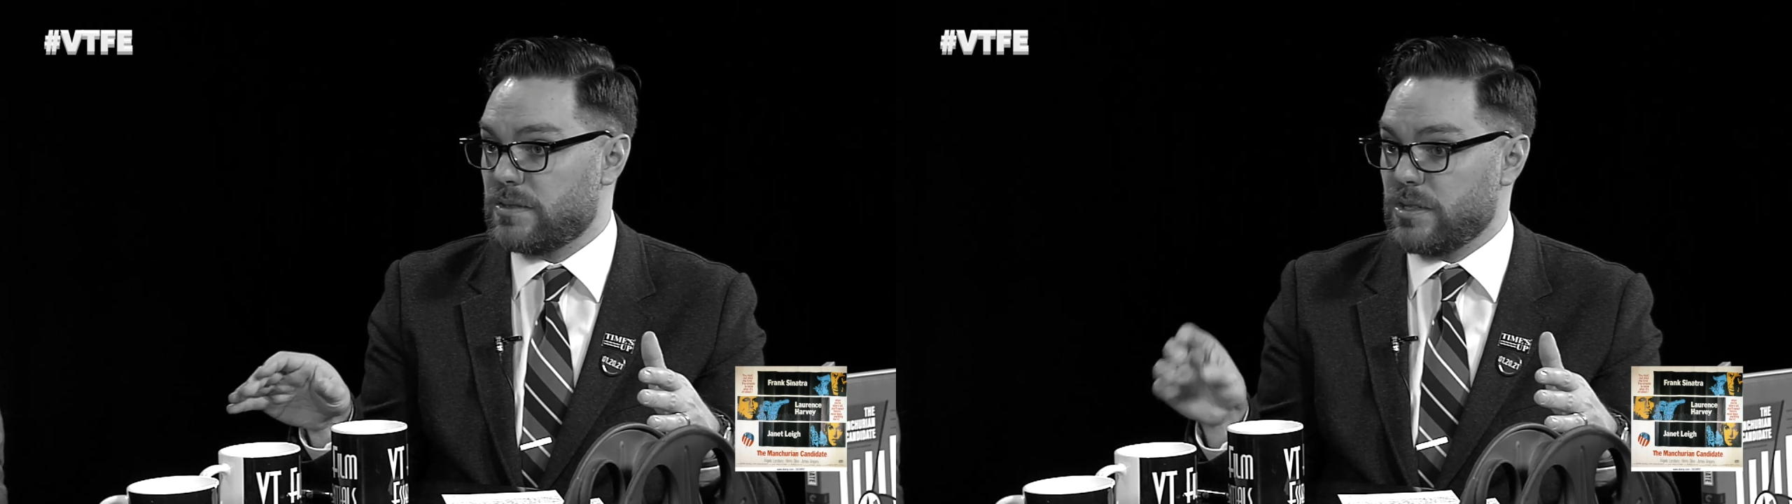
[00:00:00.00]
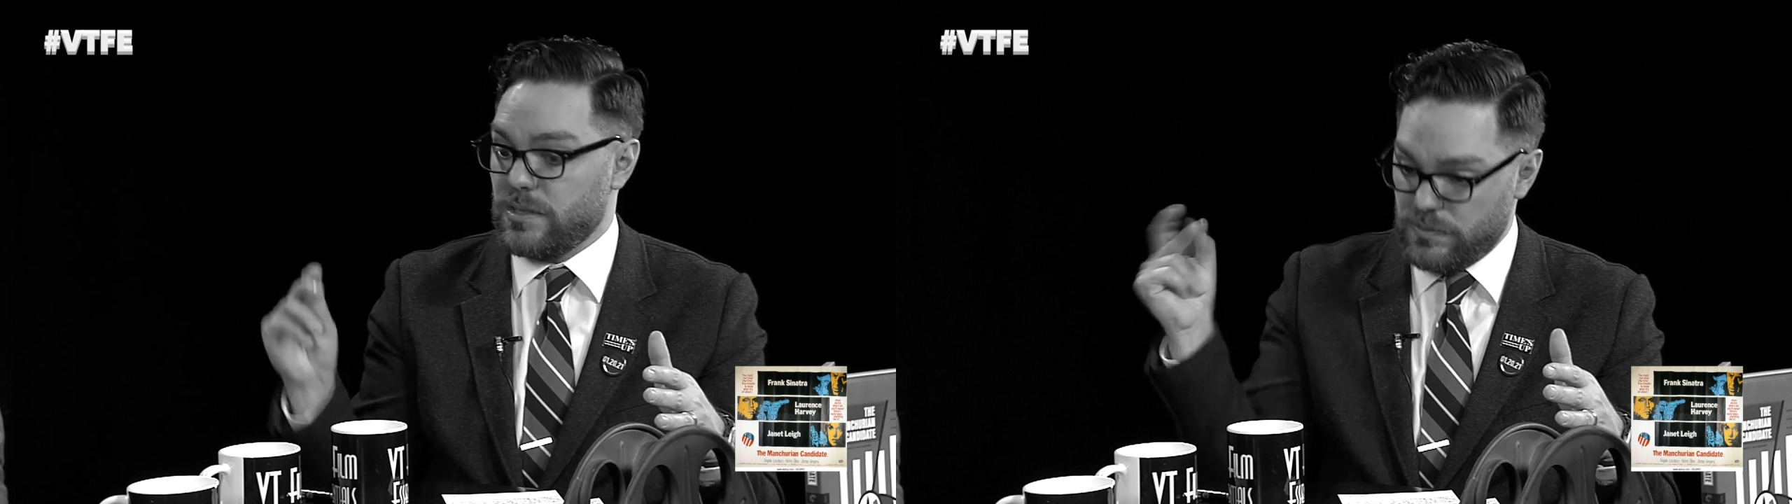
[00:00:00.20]

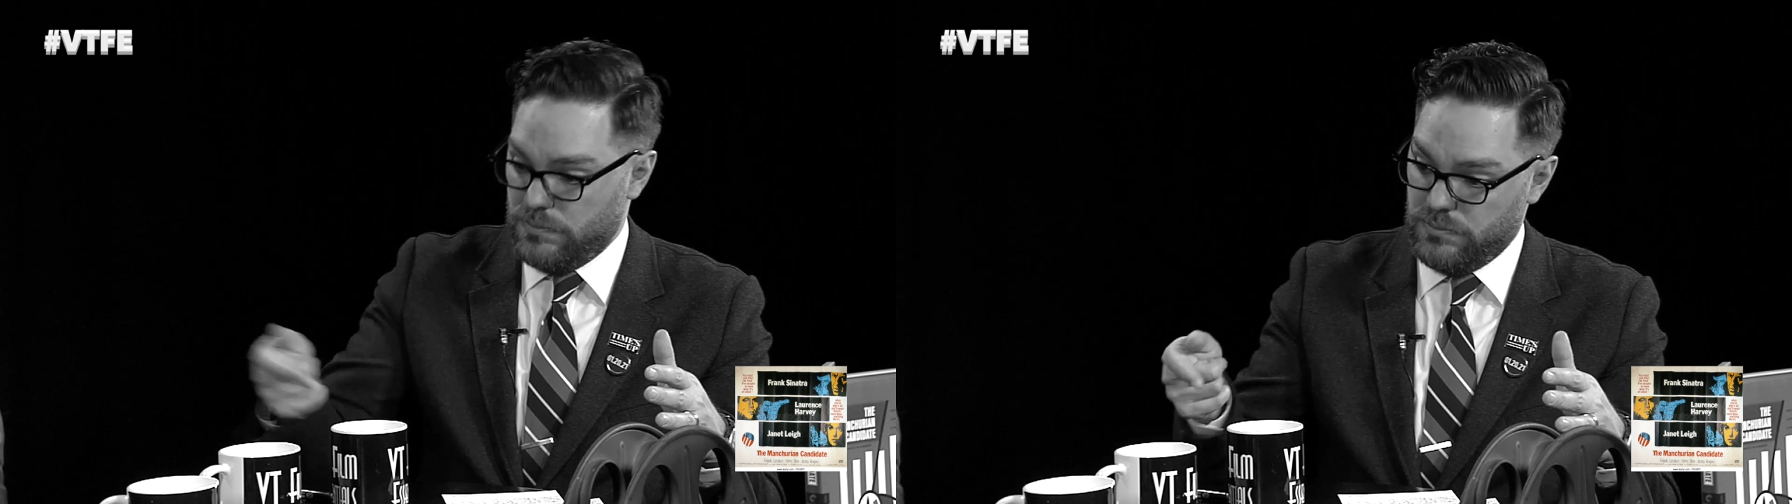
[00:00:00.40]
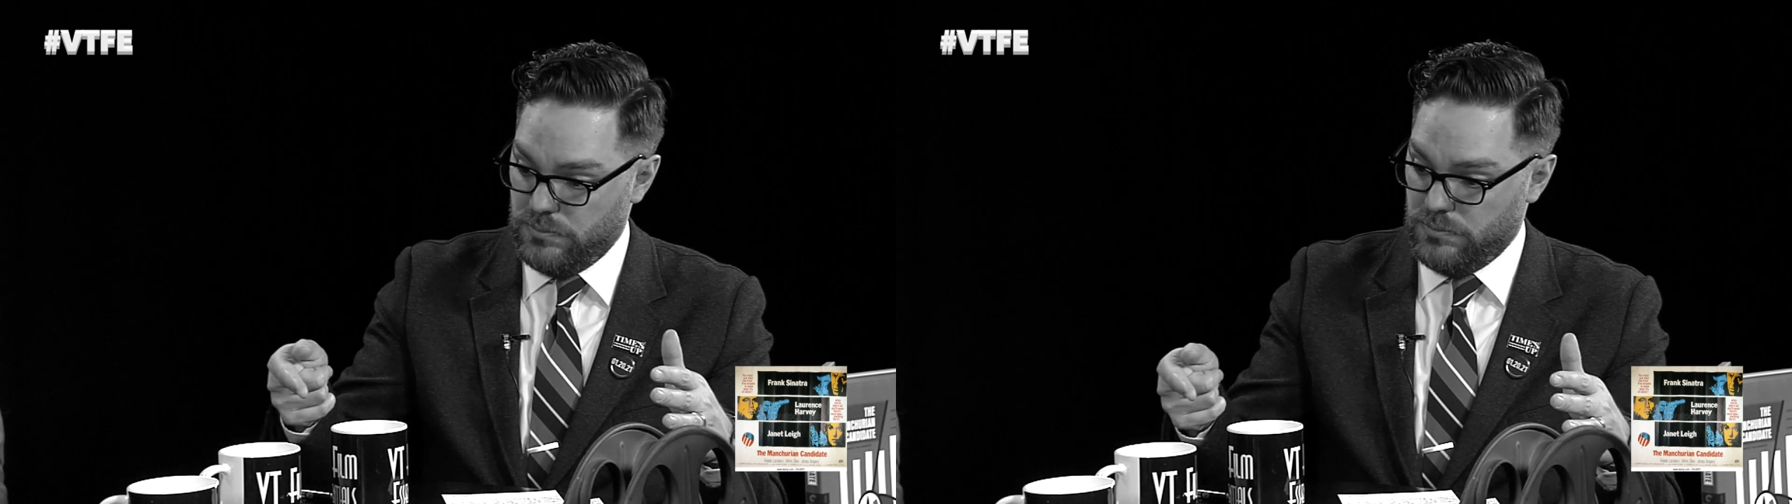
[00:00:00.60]
It's just
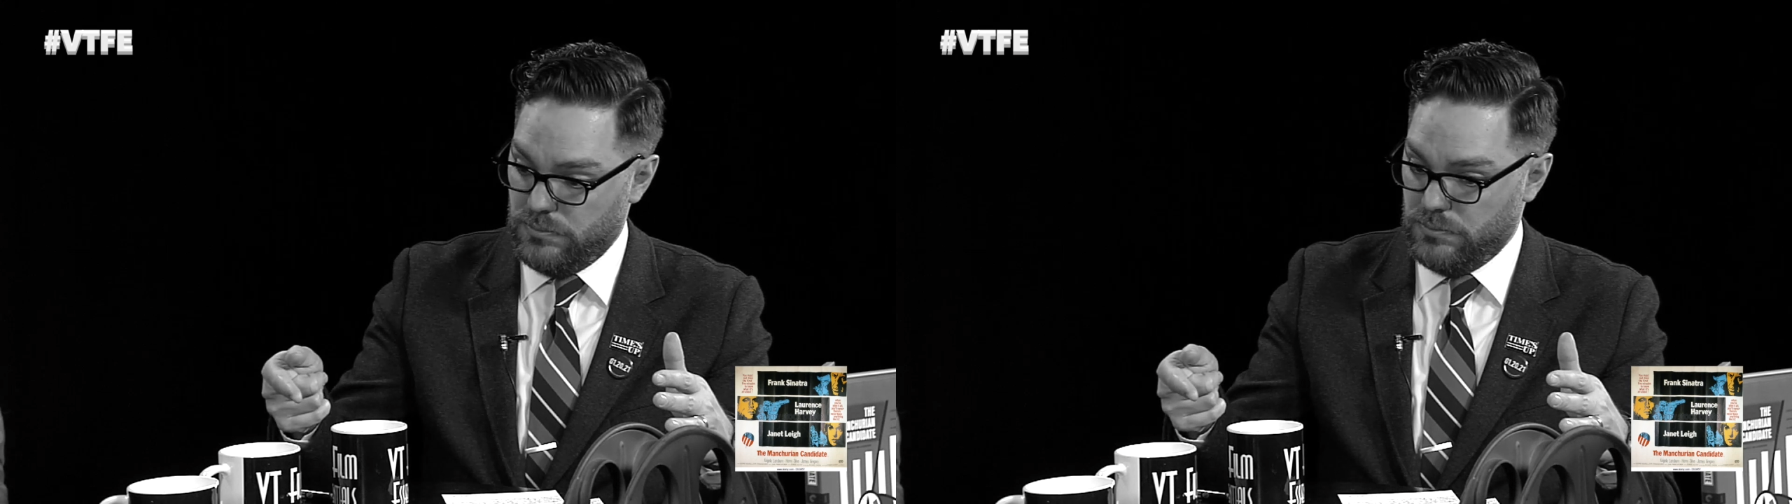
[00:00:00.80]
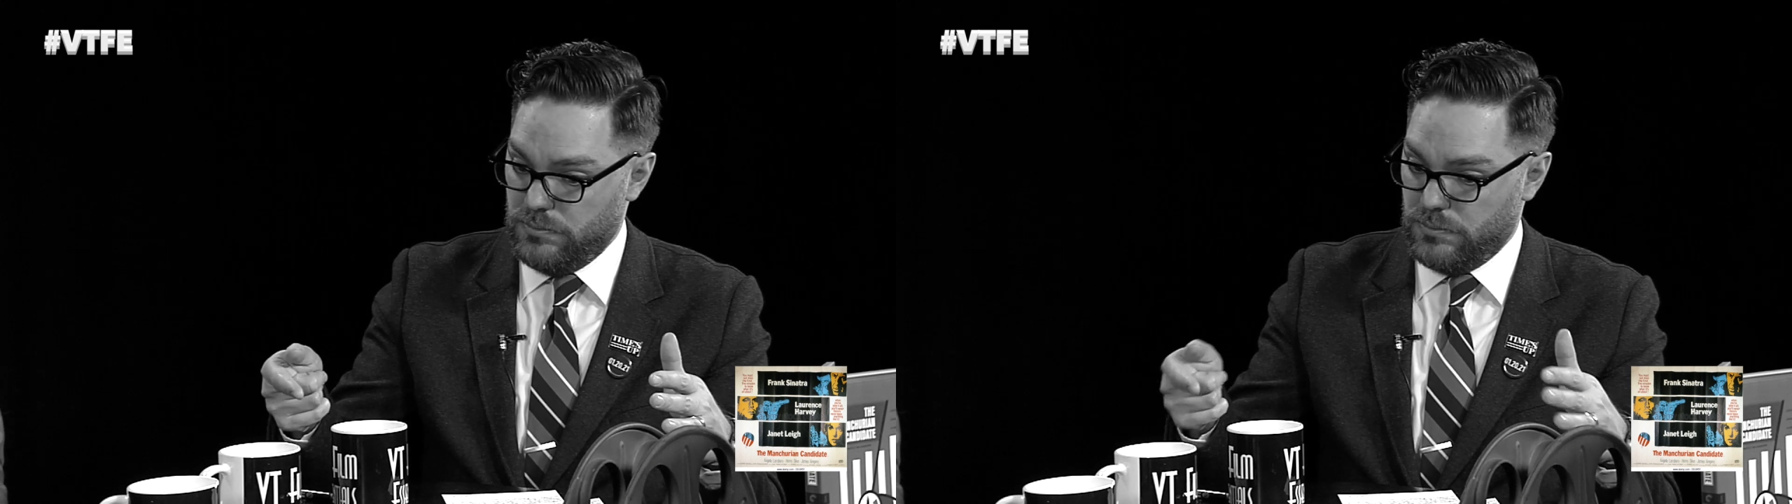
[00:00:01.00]

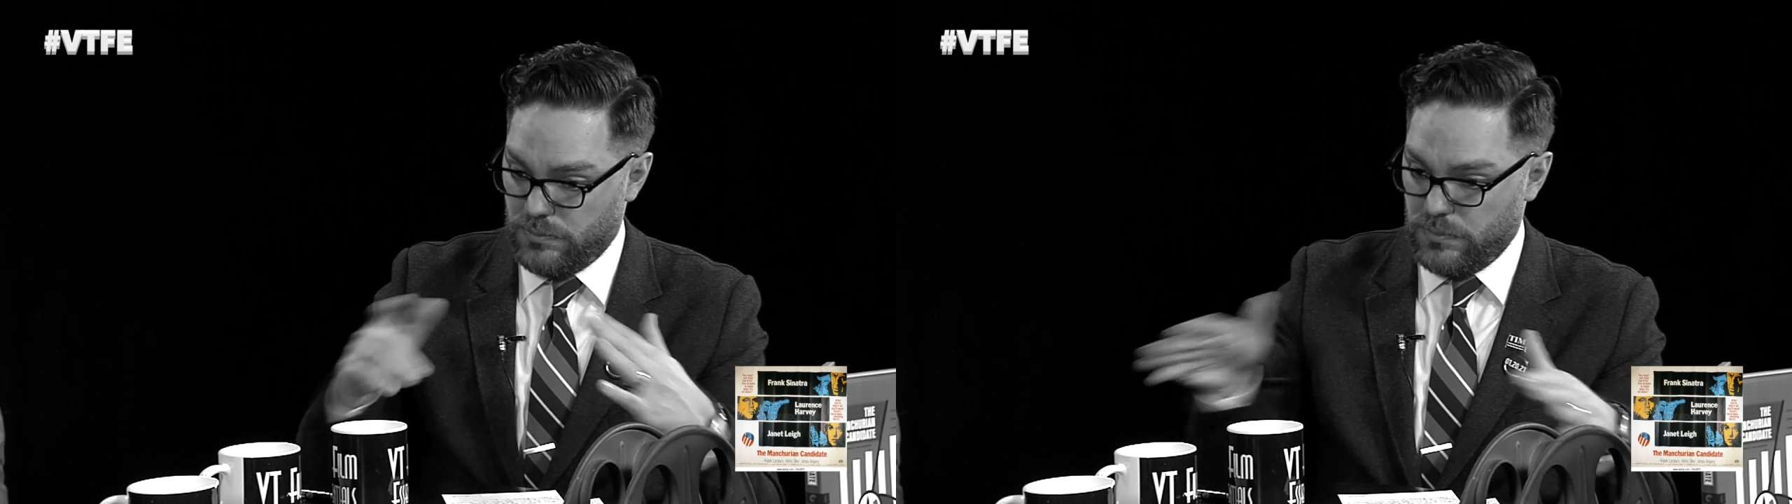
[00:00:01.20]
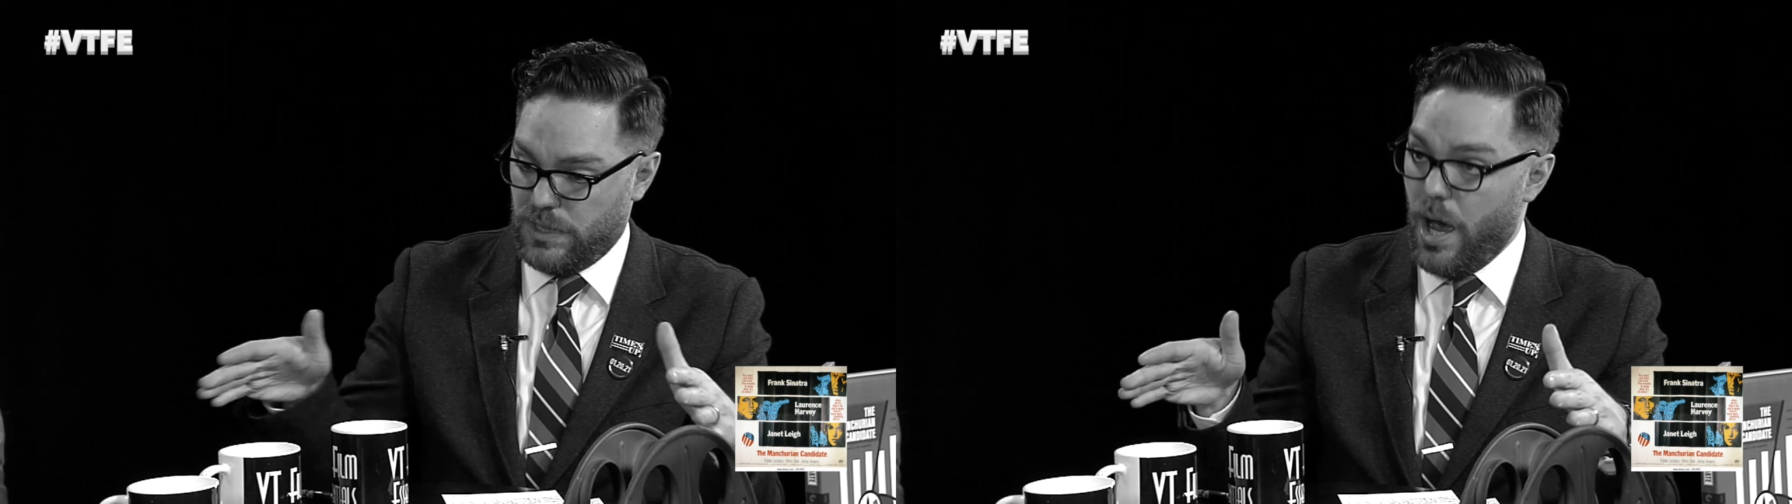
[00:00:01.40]

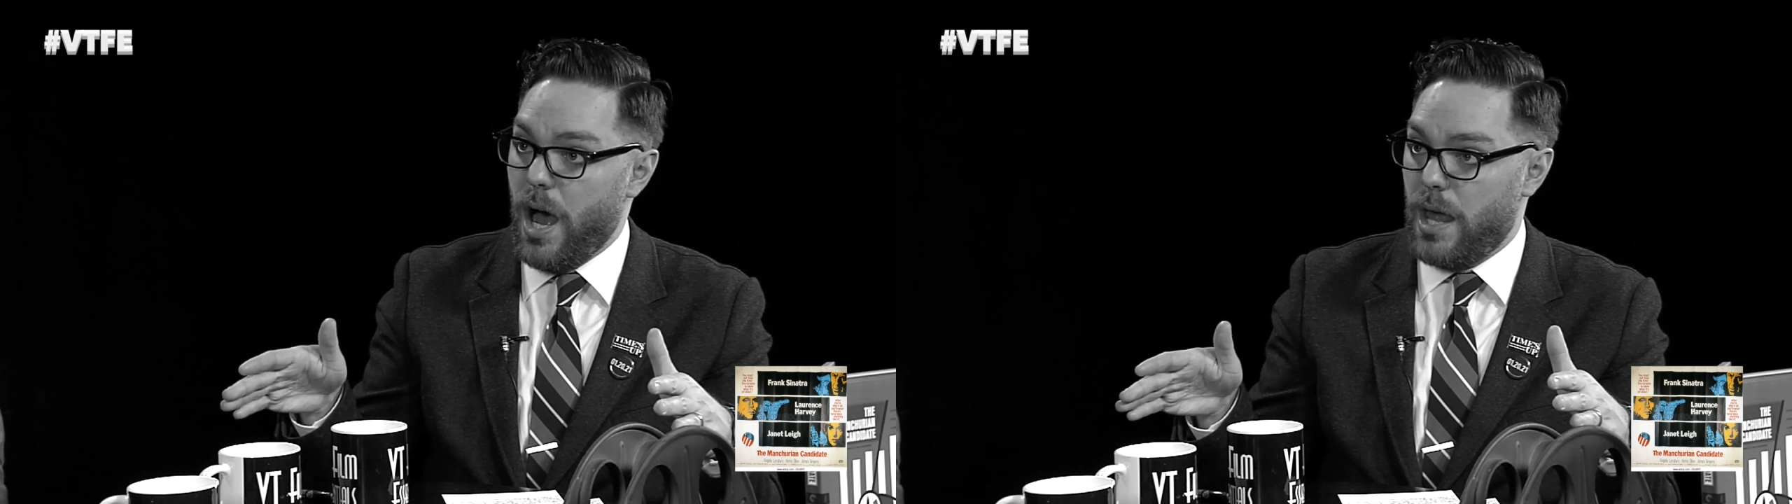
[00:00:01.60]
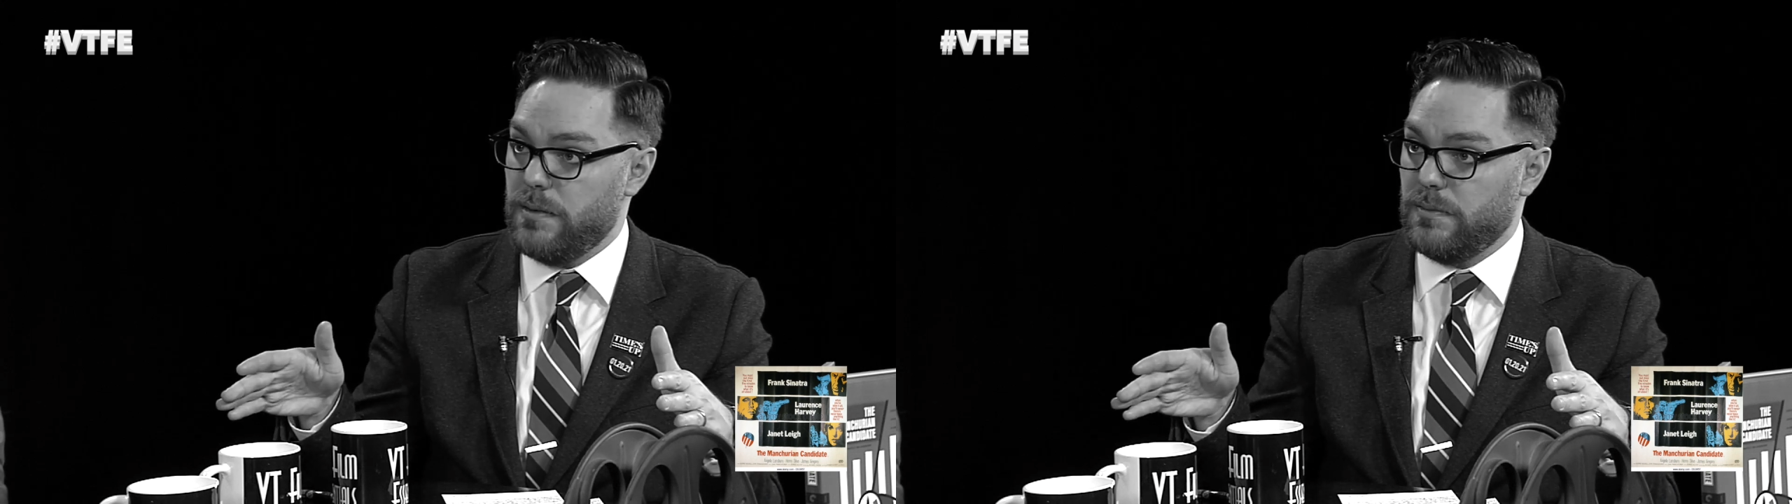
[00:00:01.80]

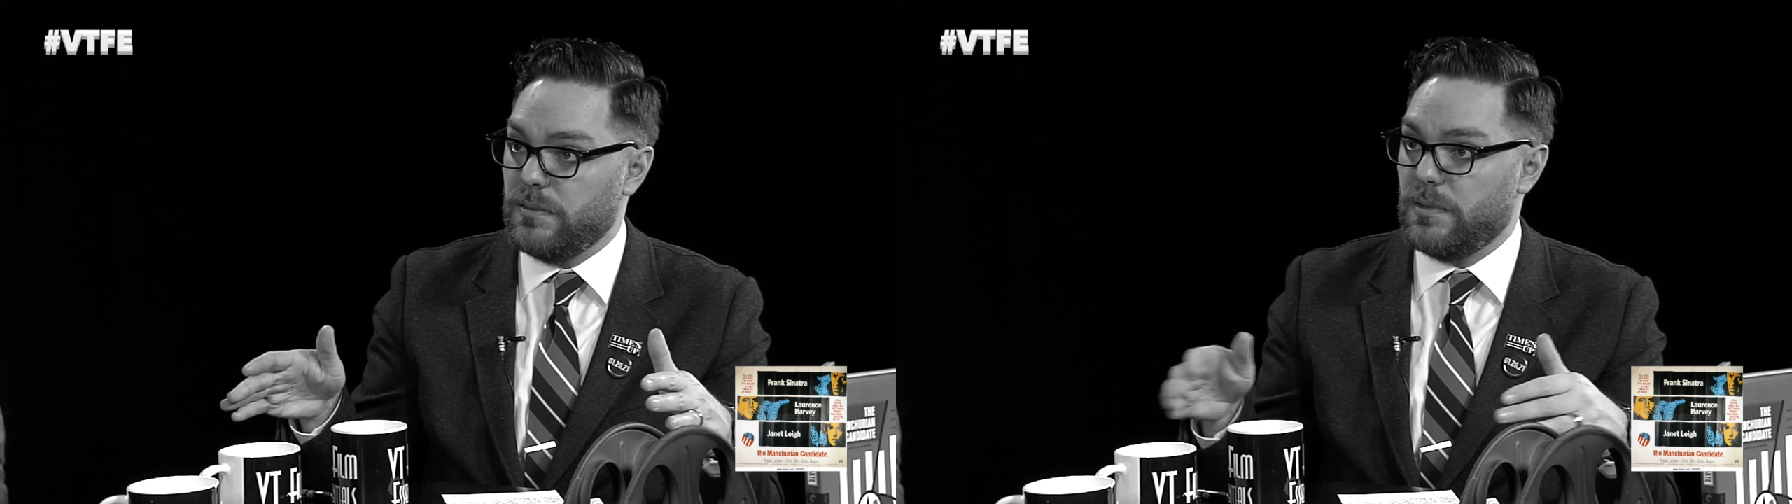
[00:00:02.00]
gone.